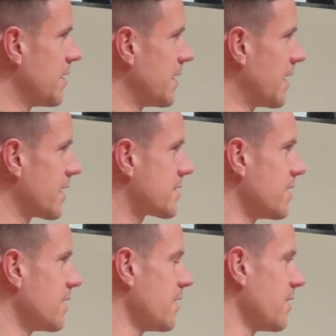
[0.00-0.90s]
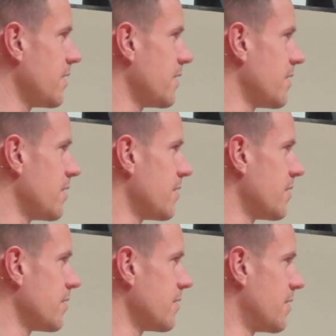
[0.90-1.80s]
Yeah, actually, the
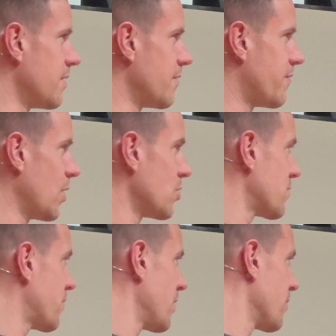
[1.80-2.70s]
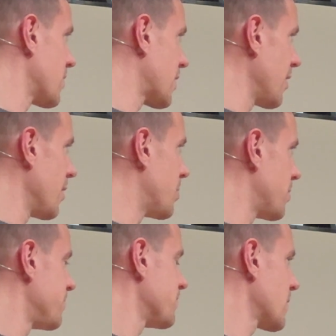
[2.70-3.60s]
the philosophy of the club
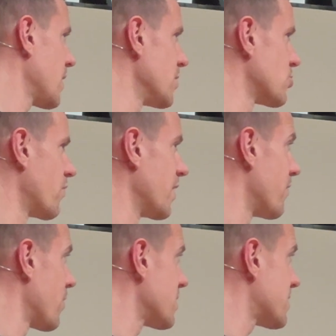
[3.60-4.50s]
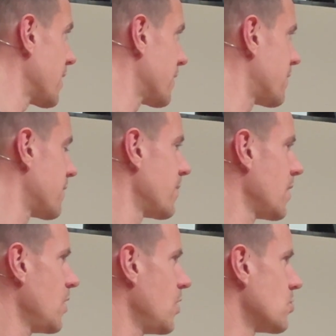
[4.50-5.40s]
mm-hmm. is already very set.
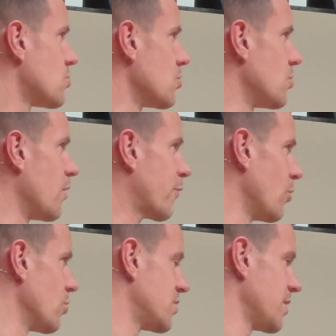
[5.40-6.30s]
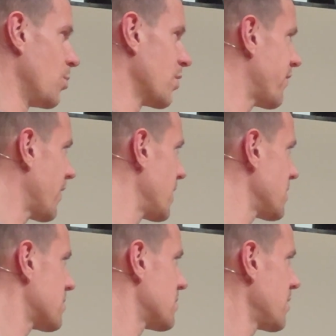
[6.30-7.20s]
So of course it
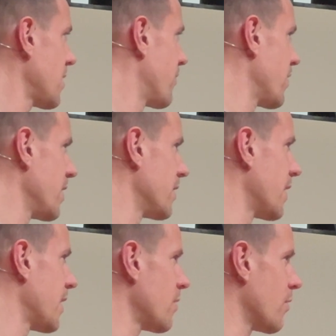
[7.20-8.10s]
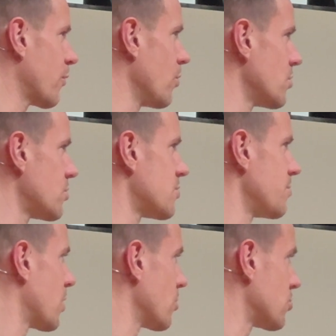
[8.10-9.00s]
modifies every here and then, of course,
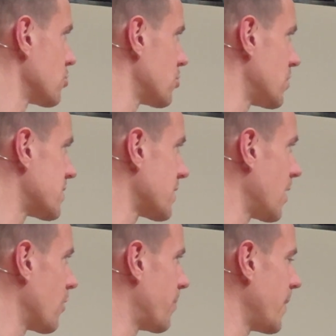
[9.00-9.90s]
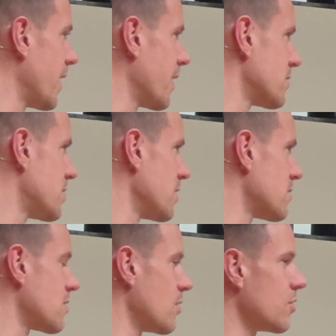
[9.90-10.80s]
because also the style of playing
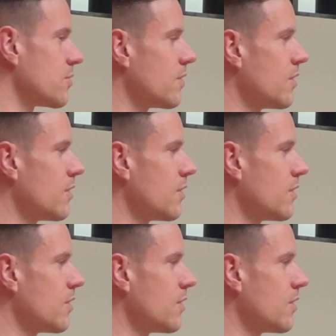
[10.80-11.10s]
changes a lot.